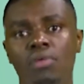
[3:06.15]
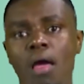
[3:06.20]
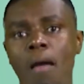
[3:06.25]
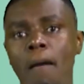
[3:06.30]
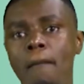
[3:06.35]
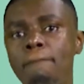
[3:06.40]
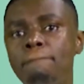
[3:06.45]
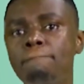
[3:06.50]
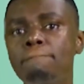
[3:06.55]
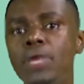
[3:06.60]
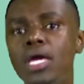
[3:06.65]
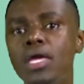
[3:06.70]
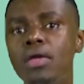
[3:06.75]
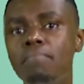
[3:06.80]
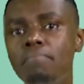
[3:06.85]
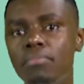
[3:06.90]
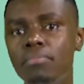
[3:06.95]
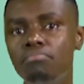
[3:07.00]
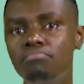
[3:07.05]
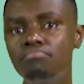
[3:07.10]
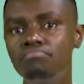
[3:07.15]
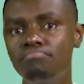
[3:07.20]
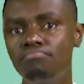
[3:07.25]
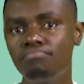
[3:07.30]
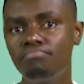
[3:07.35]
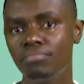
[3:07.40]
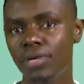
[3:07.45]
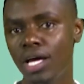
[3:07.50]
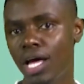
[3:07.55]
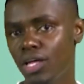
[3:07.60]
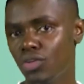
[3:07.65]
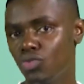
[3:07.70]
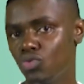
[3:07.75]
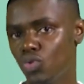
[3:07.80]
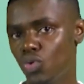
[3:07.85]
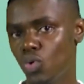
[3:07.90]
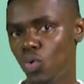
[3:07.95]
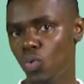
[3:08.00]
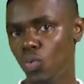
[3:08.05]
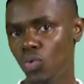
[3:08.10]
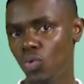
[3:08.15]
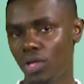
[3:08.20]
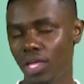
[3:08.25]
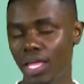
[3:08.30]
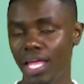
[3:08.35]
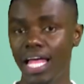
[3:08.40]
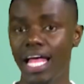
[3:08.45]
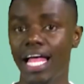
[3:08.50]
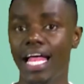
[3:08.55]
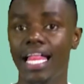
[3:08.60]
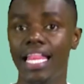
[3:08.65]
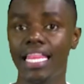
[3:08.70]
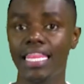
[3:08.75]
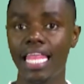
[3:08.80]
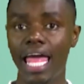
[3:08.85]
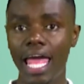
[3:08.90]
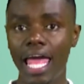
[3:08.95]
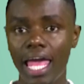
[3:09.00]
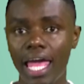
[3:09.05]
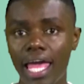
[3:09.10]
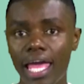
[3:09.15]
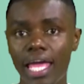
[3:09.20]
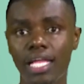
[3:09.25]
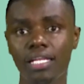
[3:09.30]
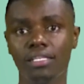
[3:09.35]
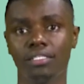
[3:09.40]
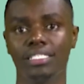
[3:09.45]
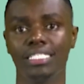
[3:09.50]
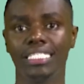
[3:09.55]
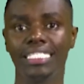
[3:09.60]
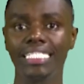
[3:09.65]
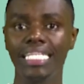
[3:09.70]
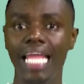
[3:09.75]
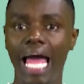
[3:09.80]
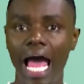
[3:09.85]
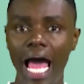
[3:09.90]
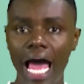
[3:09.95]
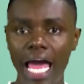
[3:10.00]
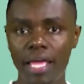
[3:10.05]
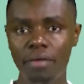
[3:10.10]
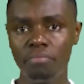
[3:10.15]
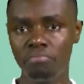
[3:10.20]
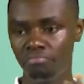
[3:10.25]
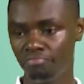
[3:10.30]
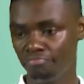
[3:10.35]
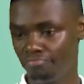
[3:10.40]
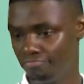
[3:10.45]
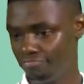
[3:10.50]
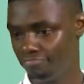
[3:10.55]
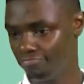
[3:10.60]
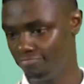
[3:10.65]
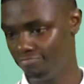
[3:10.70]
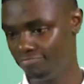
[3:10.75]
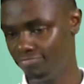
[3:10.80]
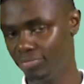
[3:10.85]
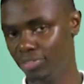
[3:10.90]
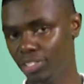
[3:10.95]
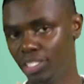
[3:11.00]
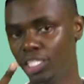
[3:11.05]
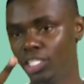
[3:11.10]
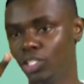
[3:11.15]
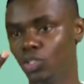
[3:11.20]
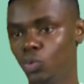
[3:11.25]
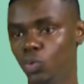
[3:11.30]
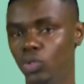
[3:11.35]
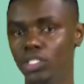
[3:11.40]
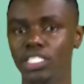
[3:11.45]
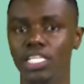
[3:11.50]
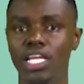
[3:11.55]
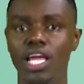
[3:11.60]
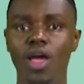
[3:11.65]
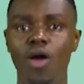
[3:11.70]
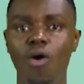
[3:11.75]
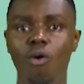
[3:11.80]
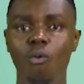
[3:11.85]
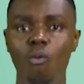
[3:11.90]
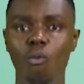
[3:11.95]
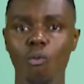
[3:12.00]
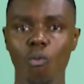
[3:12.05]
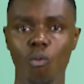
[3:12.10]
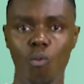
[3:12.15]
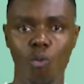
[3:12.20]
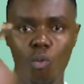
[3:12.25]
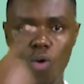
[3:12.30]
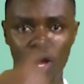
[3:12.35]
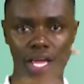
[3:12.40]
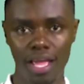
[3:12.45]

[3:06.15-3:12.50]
The charges for this service are nil, and the timeline for this service is within 20 working days.